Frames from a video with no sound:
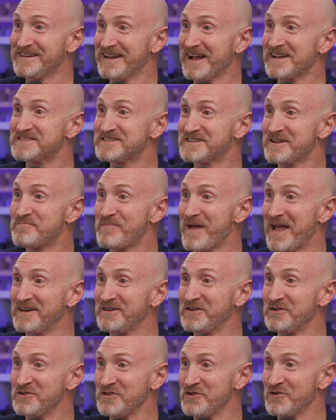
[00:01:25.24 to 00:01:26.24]
does
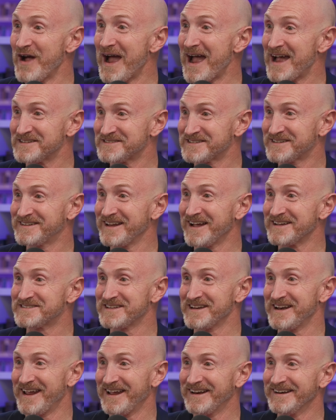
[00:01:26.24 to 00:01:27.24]
depend who you ask,
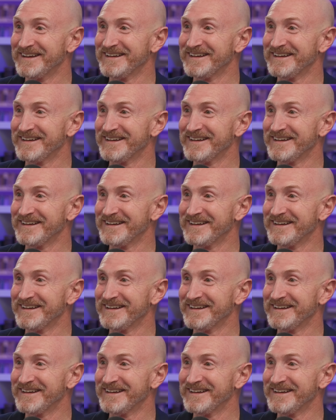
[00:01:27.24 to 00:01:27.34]
doesn't it?